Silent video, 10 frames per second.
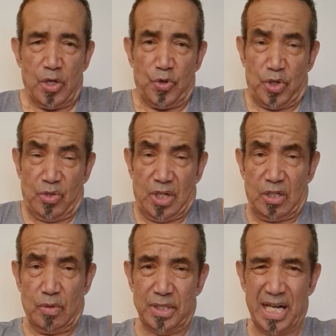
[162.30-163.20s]
You don't
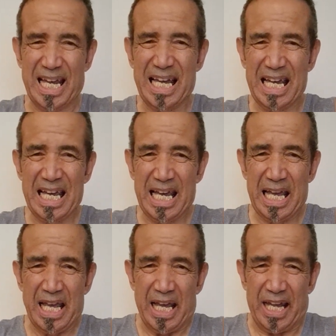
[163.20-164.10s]
lower it
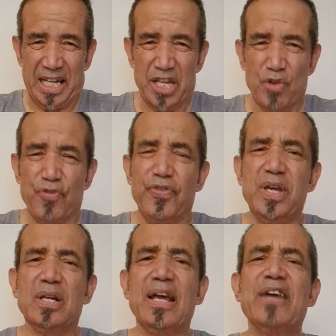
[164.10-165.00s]
and then you
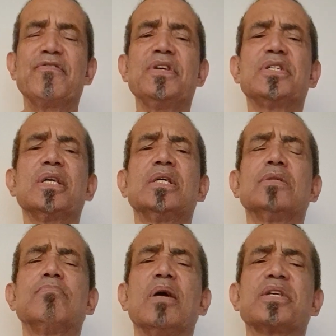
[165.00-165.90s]
feel every
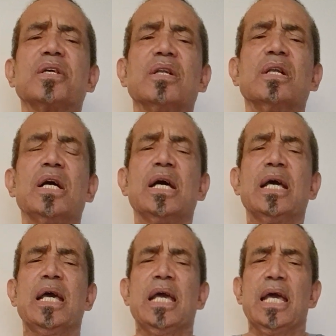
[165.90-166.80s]
single muscle
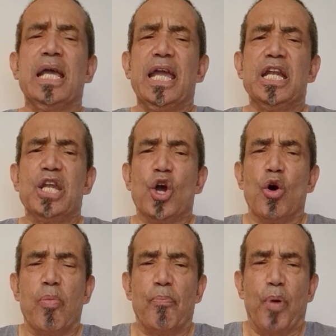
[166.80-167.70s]
in
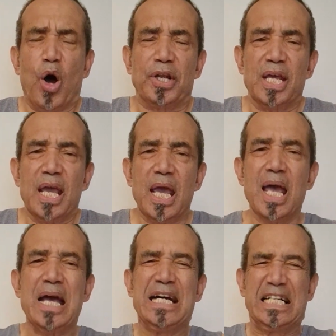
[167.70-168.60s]
your body
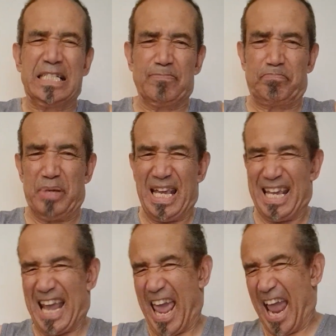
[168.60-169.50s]

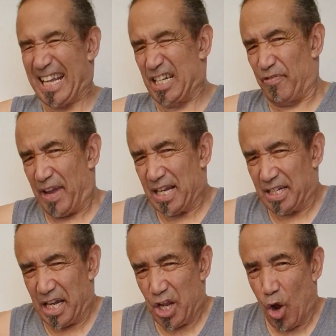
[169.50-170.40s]
being
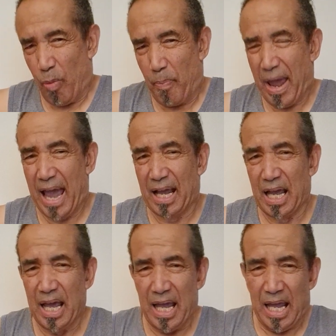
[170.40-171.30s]
activated in your
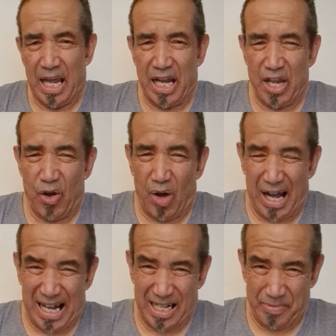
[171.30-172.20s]
back, in your
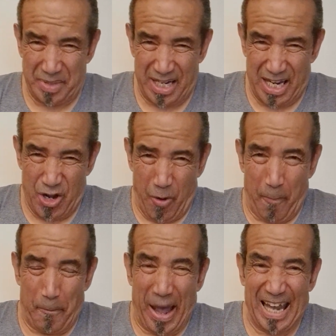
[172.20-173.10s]
arms, in
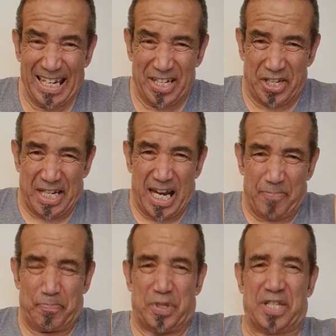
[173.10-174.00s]
your
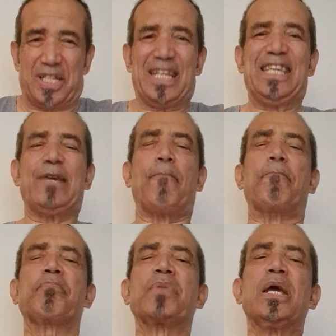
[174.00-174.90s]
biceps. Yep.
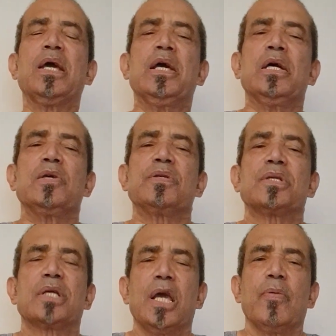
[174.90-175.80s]
You
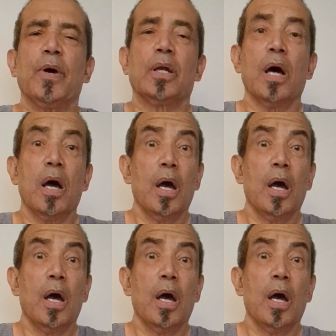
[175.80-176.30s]
just keep it.